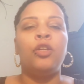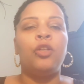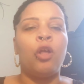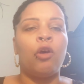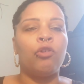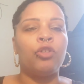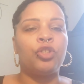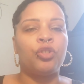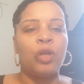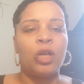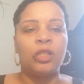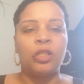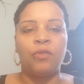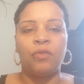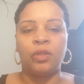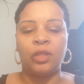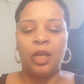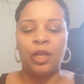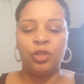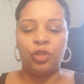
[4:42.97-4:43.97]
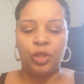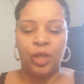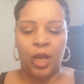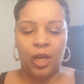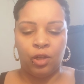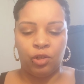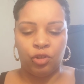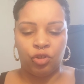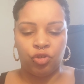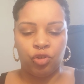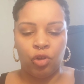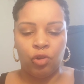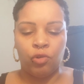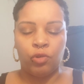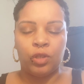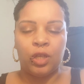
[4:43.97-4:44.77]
don't stress over things you can't control.